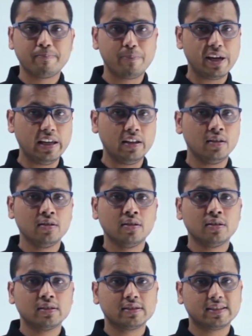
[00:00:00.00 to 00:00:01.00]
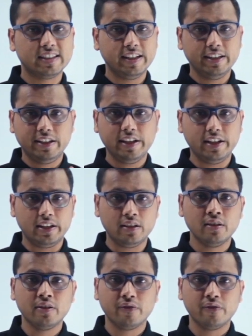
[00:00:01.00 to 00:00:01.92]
PCD,